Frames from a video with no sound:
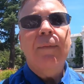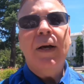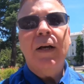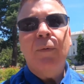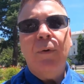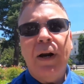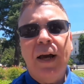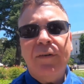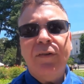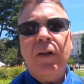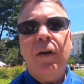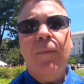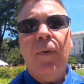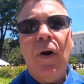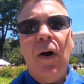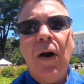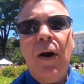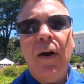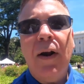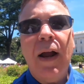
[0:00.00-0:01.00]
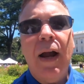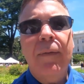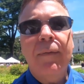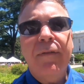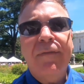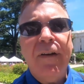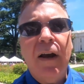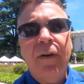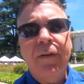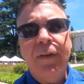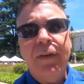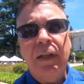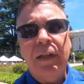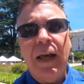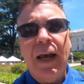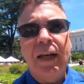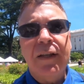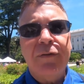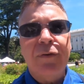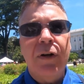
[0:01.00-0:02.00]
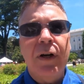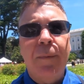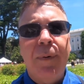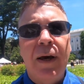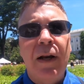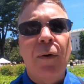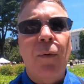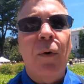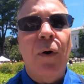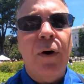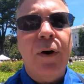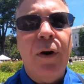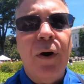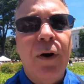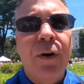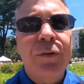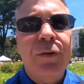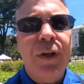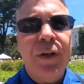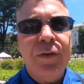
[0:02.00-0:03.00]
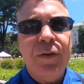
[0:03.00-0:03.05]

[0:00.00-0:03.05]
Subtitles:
I'm Edward Escobar. I'm the founder of the Alliance for Independent Workers.